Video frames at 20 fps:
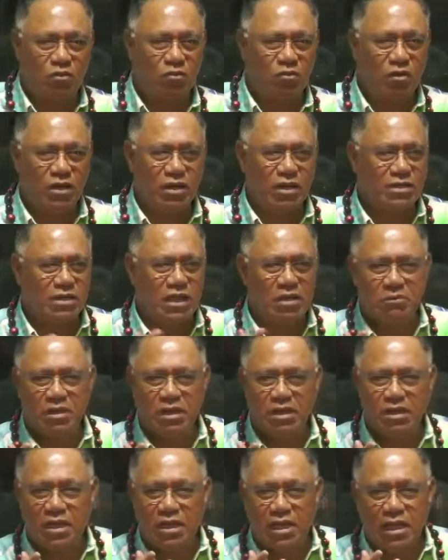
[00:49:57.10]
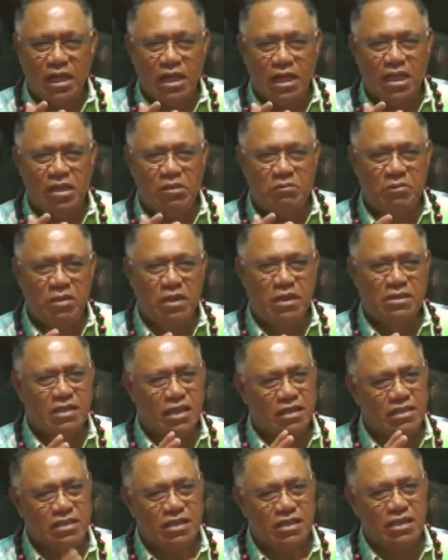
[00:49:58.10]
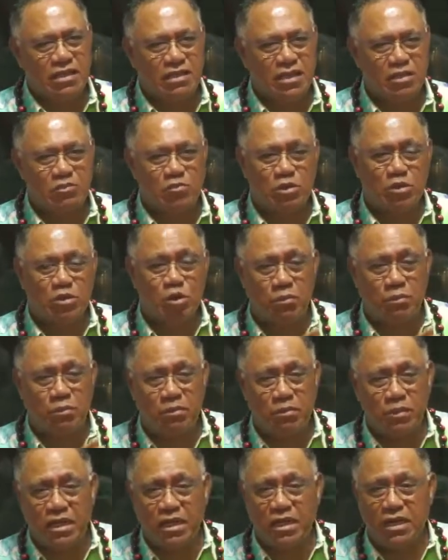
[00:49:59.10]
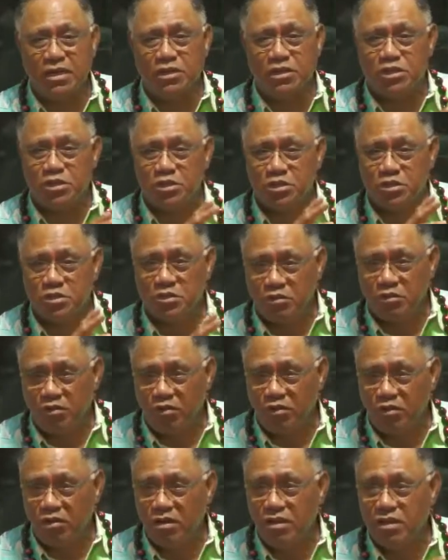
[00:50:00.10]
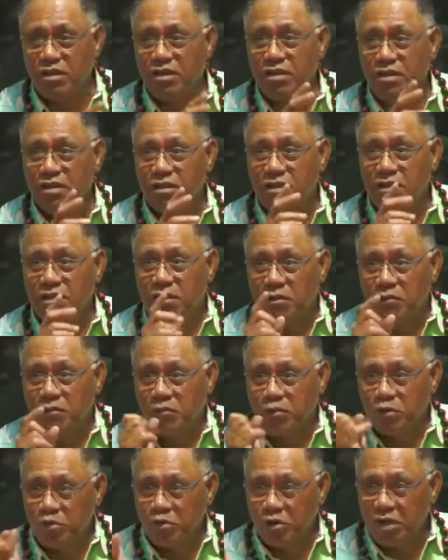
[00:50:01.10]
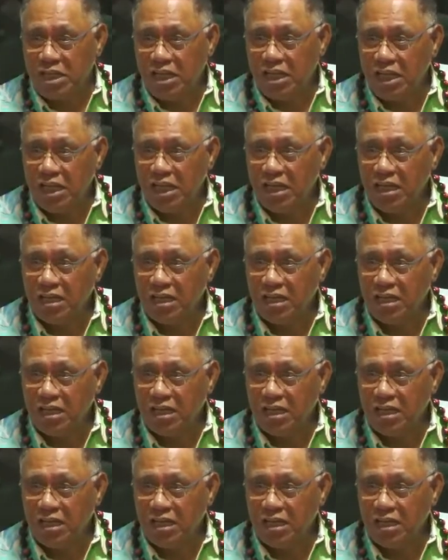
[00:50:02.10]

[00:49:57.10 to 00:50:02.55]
that mean? It means that Jesus was completely destroyed for your healing,